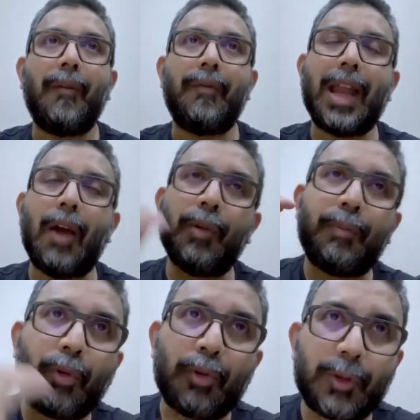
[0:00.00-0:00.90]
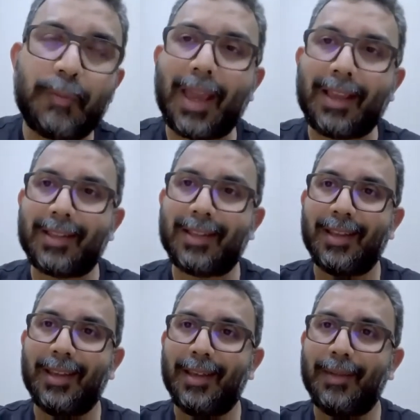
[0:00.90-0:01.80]
with our prospects
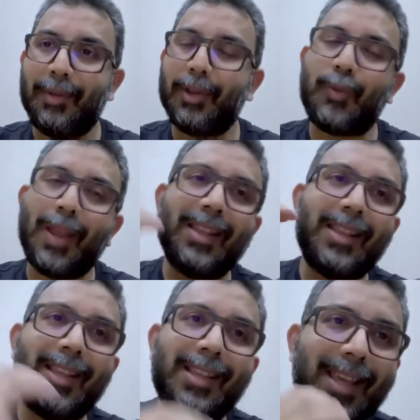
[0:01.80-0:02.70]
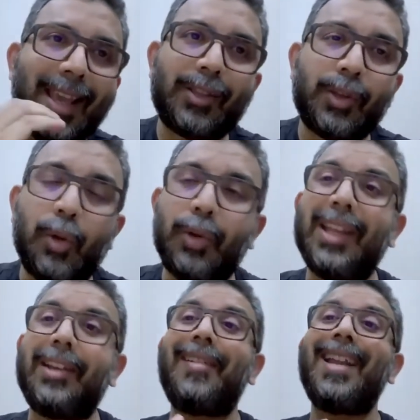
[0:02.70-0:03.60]
because whether they say yes or no,
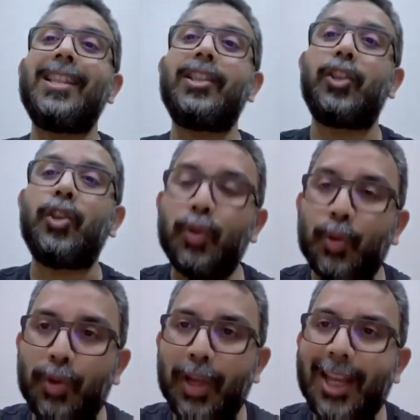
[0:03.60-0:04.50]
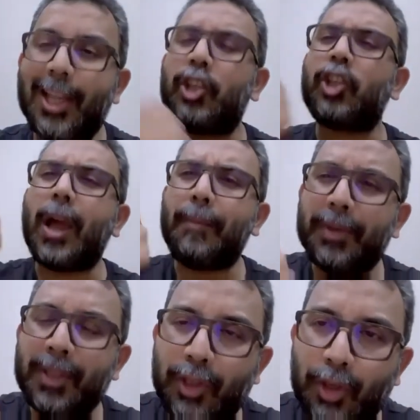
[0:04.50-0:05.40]
it trains you. It
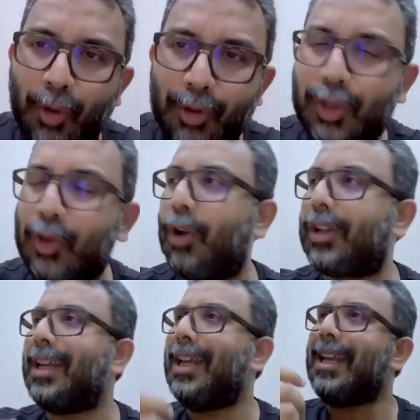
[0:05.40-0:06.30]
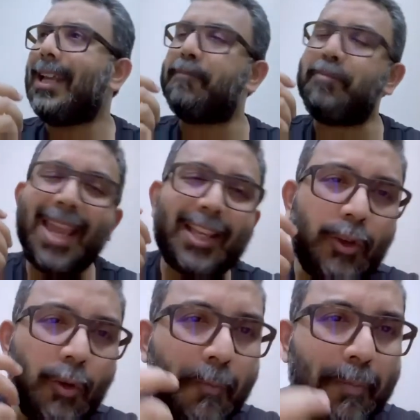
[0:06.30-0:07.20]
sharpens your sword. It makes
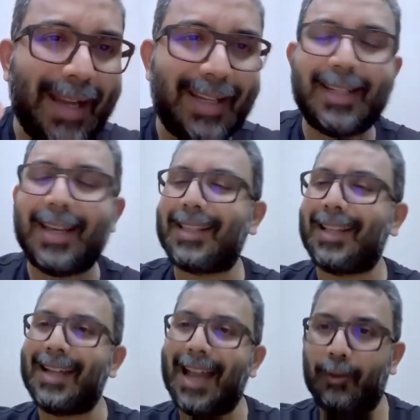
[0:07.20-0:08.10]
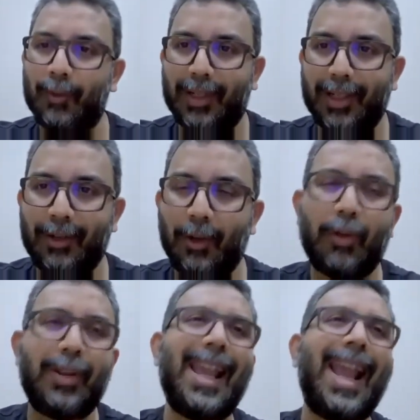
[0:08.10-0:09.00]
you better as a networker, not
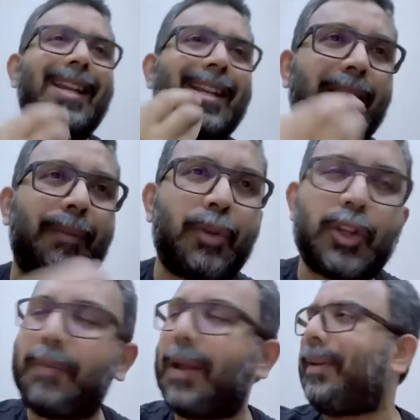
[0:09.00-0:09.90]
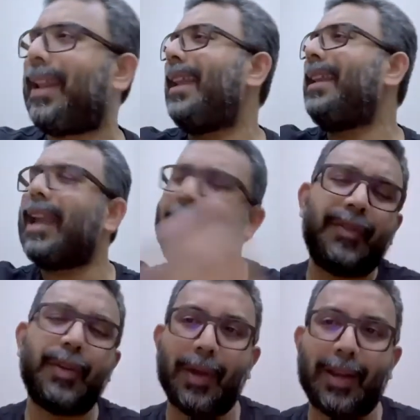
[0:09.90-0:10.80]
only handling the prospect, but handling
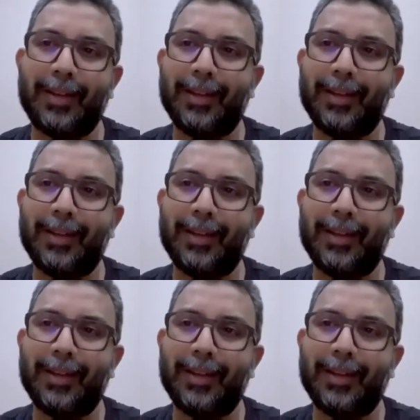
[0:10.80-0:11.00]
everyone.